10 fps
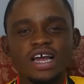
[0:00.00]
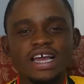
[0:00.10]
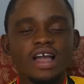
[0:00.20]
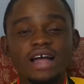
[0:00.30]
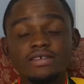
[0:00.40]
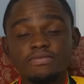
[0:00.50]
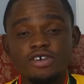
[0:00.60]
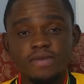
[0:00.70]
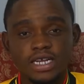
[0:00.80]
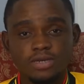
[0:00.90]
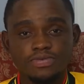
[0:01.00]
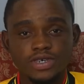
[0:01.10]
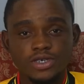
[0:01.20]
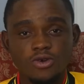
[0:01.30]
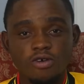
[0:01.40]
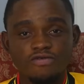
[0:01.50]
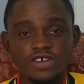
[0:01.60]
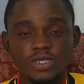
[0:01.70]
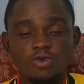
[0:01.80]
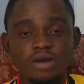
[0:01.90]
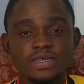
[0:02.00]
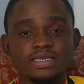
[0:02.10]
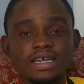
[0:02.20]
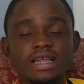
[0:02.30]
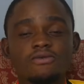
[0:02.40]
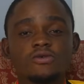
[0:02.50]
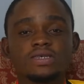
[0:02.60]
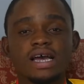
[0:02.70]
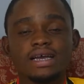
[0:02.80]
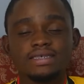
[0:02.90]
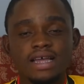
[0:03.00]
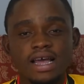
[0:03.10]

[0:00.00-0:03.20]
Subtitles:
At the pre-match press conference, Mohamed Salah was asked